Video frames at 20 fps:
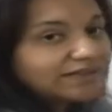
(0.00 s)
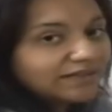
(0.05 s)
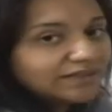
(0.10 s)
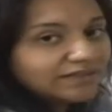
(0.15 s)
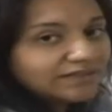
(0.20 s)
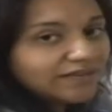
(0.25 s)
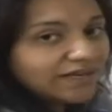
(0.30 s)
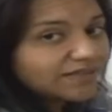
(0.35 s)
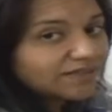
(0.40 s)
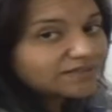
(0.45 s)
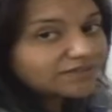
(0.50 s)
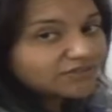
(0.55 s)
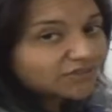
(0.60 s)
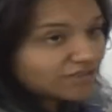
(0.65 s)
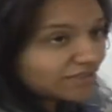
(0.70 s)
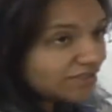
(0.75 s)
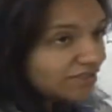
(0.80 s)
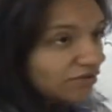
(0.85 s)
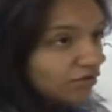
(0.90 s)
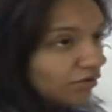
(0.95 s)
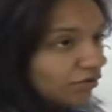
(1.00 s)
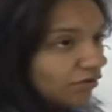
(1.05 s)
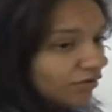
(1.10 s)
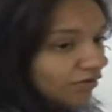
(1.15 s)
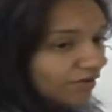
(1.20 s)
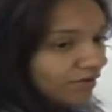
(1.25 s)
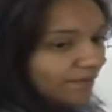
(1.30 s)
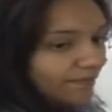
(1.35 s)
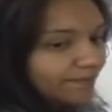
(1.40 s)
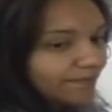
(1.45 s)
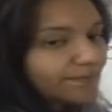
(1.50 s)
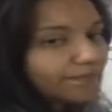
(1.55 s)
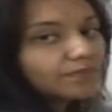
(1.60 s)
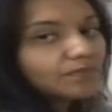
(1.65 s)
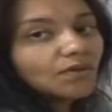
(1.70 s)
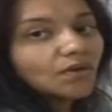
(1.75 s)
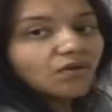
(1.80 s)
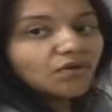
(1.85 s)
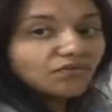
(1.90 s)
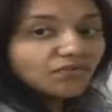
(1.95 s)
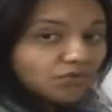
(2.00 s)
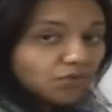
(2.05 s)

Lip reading: any other star, of